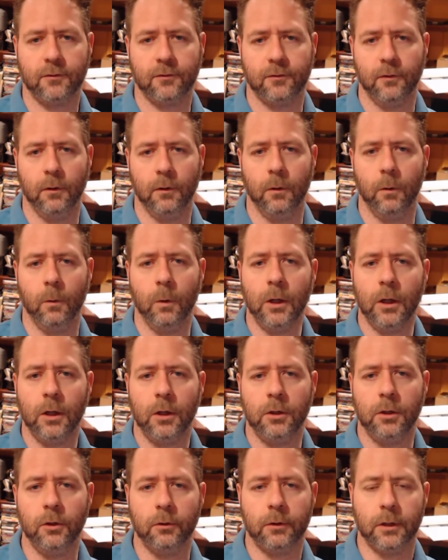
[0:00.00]
so
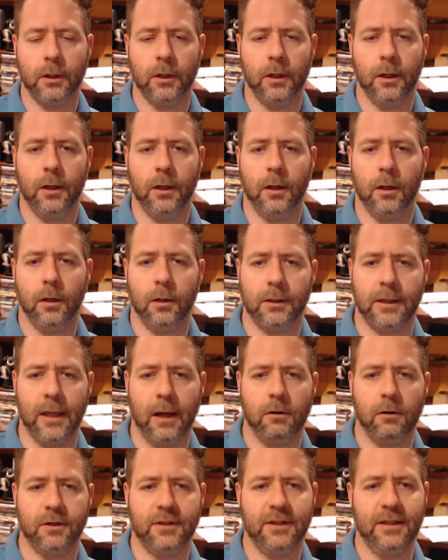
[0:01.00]
you can
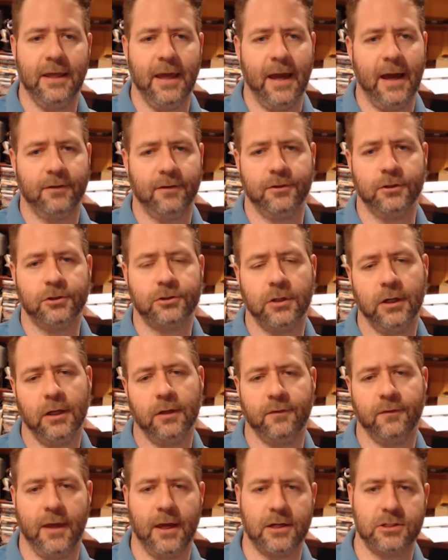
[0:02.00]
guarantee ACID
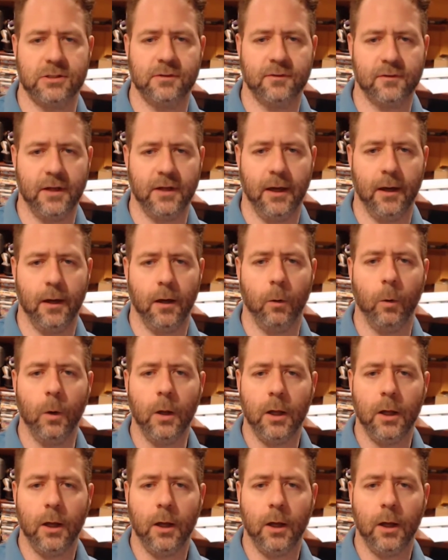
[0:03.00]
transactions now.